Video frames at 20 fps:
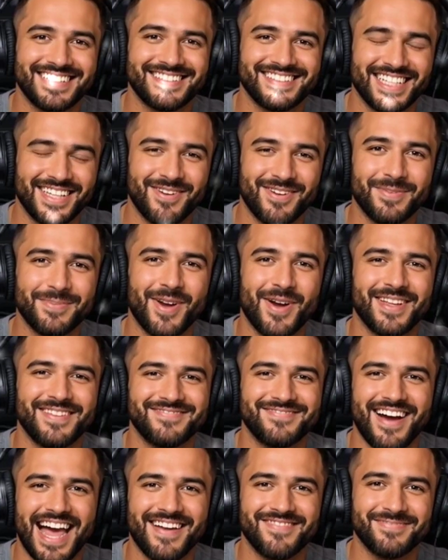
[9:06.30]
0.5%
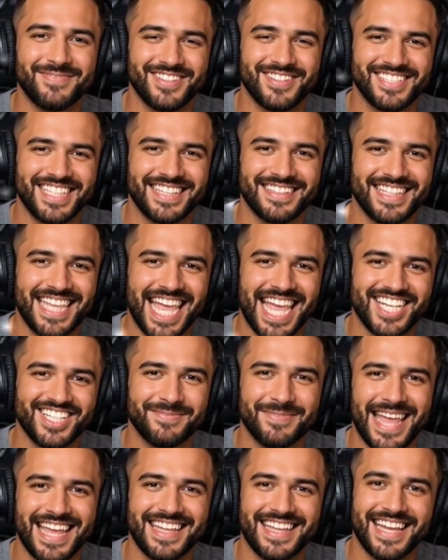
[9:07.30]

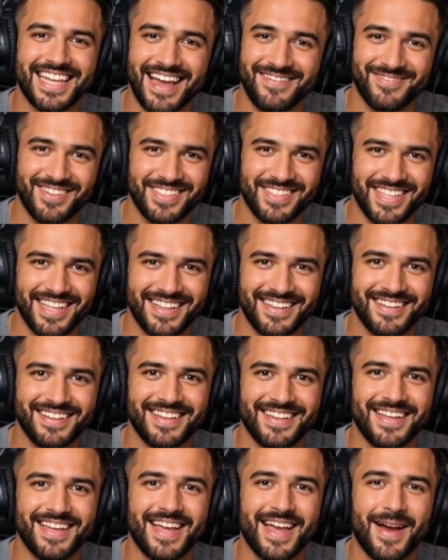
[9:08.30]
cashback on everything.
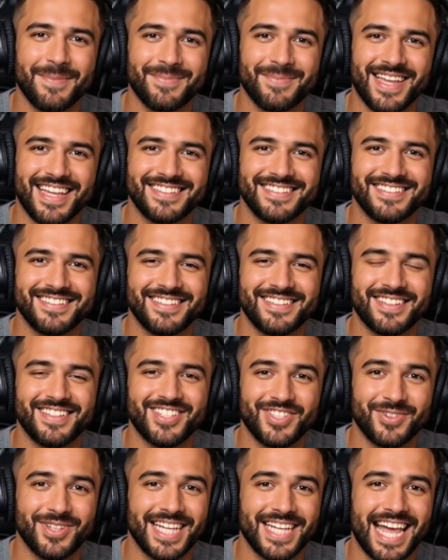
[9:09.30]
Plus,
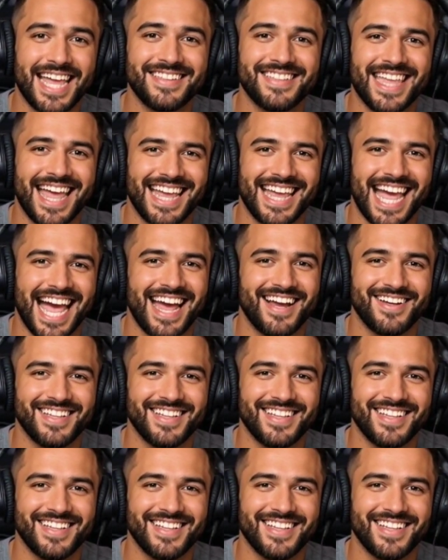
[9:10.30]
you can unlock higher